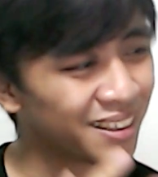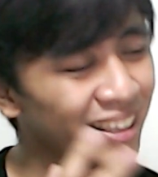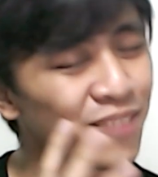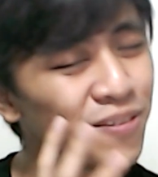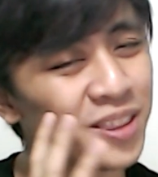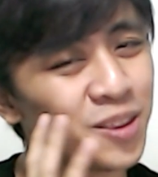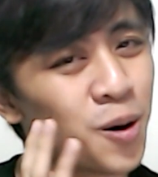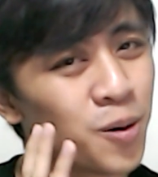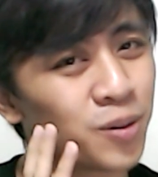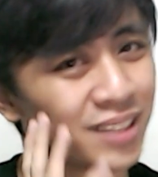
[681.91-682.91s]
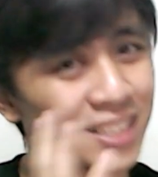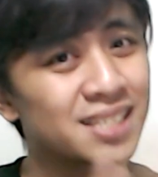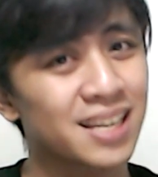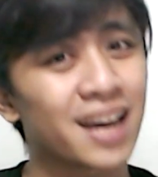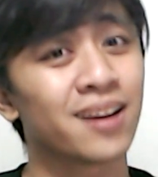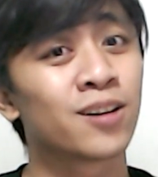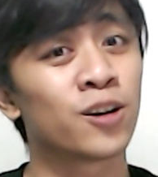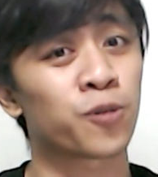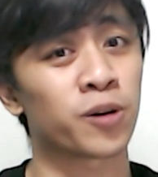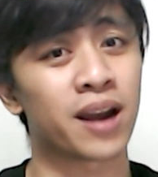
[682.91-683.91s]
even though this is kind of
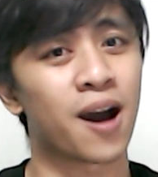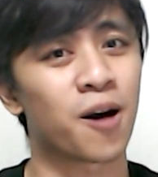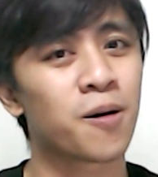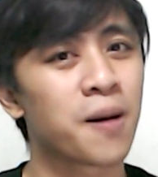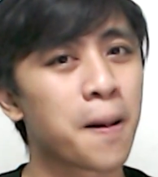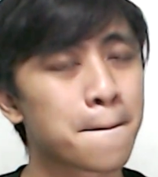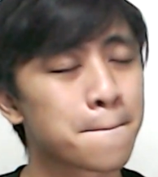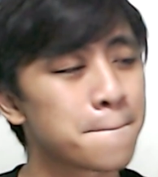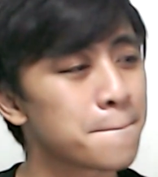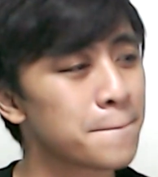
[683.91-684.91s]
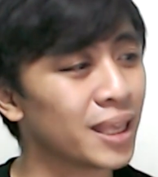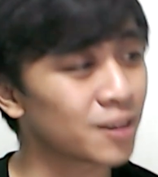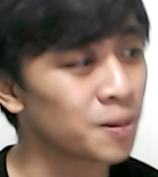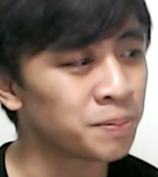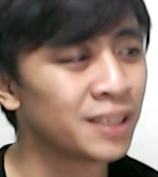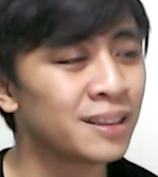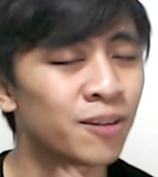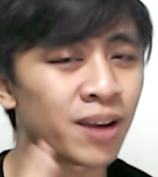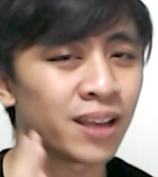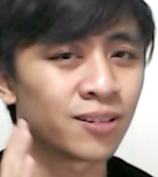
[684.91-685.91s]
good for now, it completely
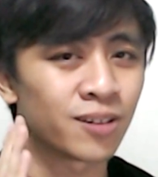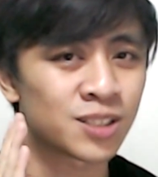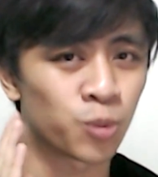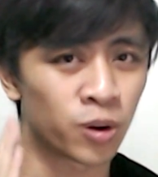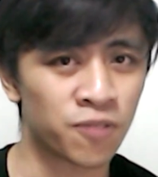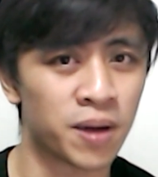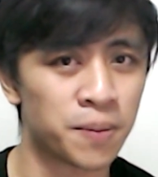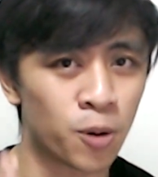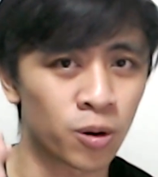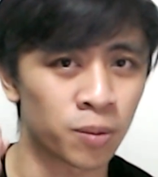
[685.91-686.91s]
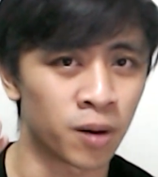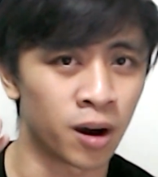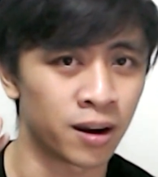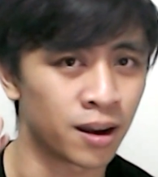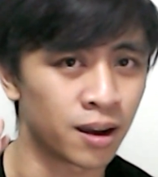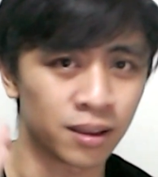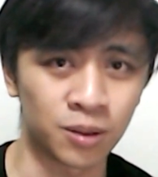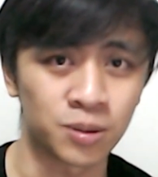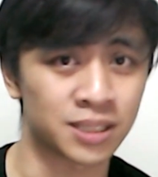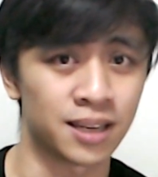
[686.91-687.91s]
renders one of my Pokemon
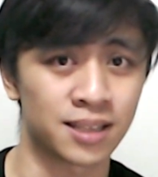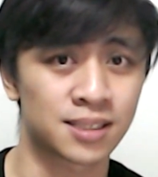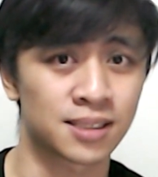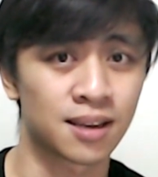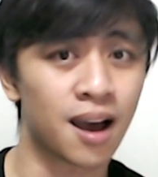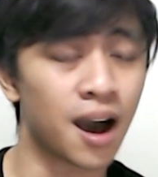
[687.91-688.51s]
useless.